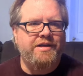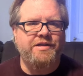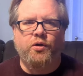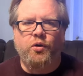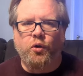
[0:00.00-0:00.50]

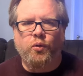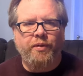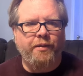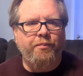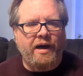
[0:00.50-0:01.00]
the home
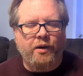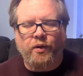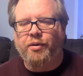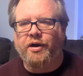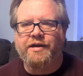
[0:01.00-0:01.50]
and power
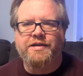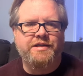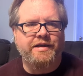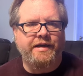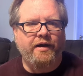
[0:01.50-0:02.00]
buttons
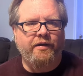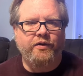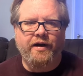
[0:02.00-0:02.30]
together and